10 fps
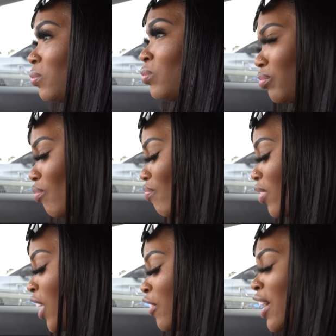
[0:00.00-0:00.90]
Mm. Some
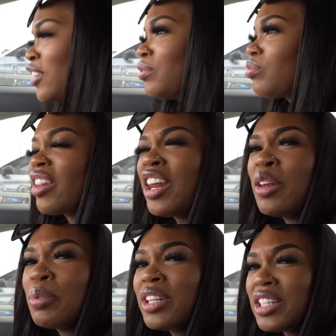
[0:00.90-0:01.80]
chocolate they, colored.
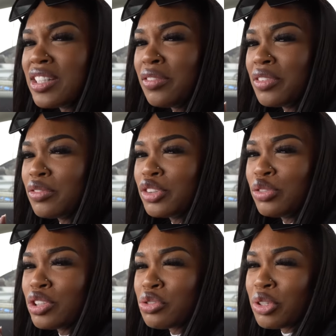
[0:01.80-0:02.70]
They put their stuff in the
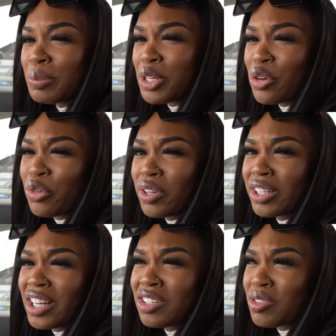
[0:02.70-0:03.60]
refrigerator so it can be cold
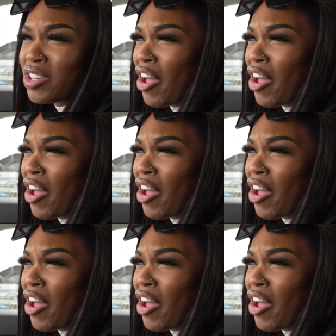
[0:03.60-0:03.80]
because they drunk